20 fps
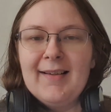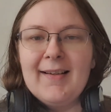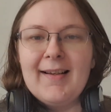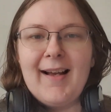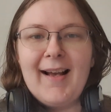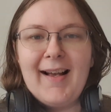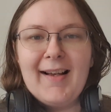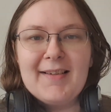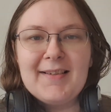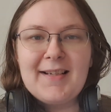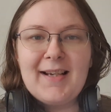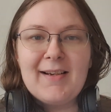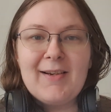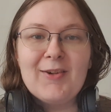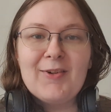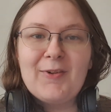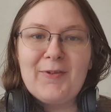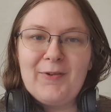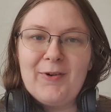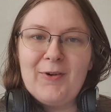And I
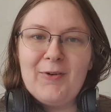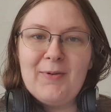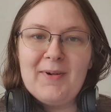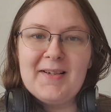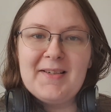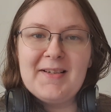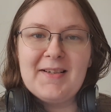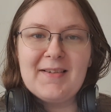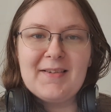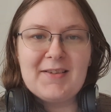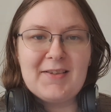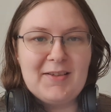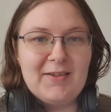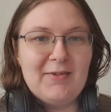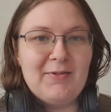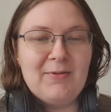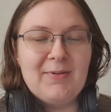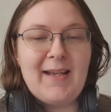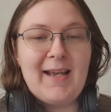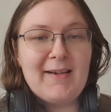look forward
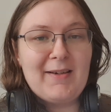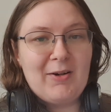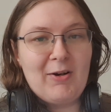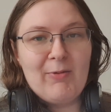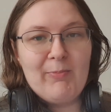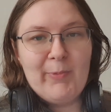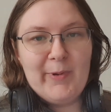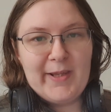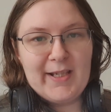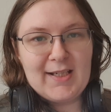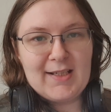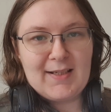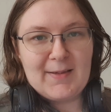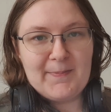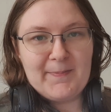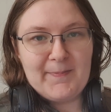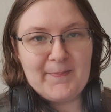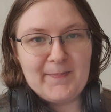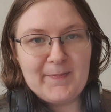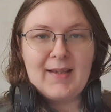to getting on with it.
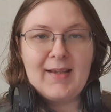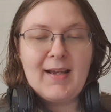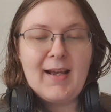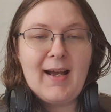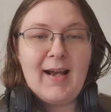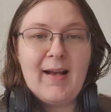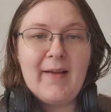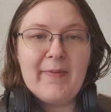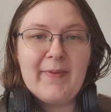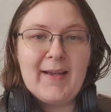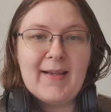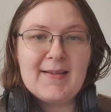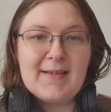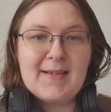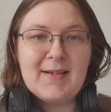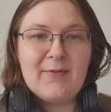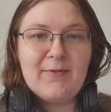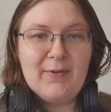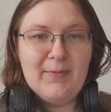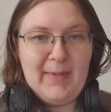And that's
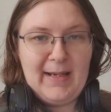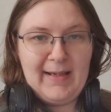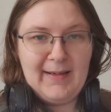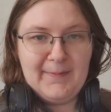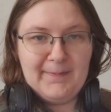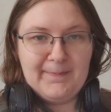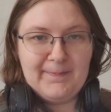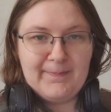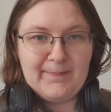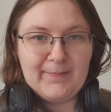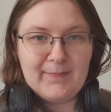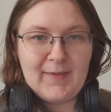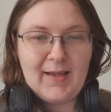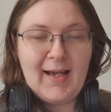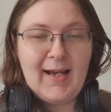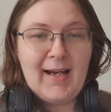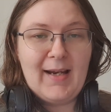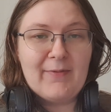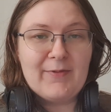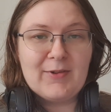it for me.
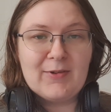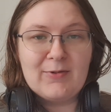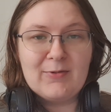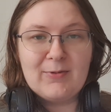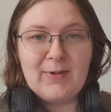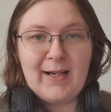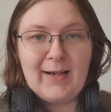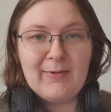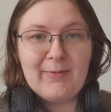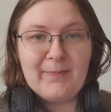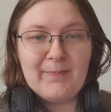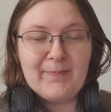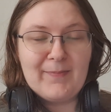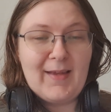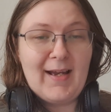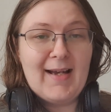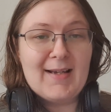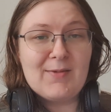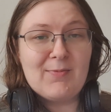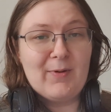I have to go now,
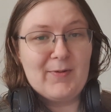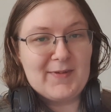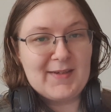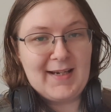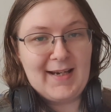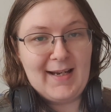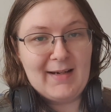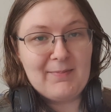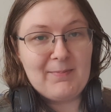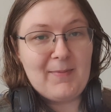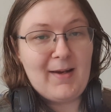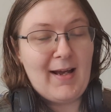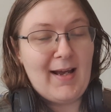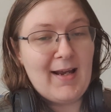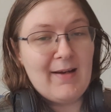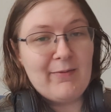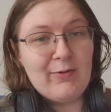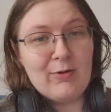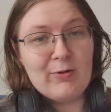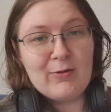as once again, I
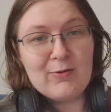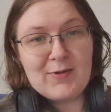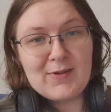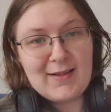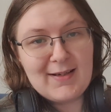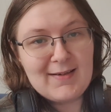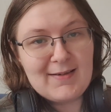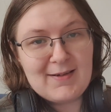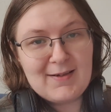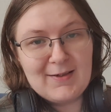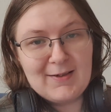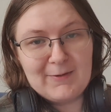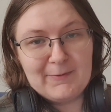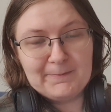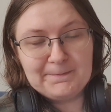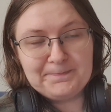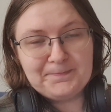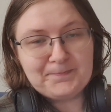have all those things to do,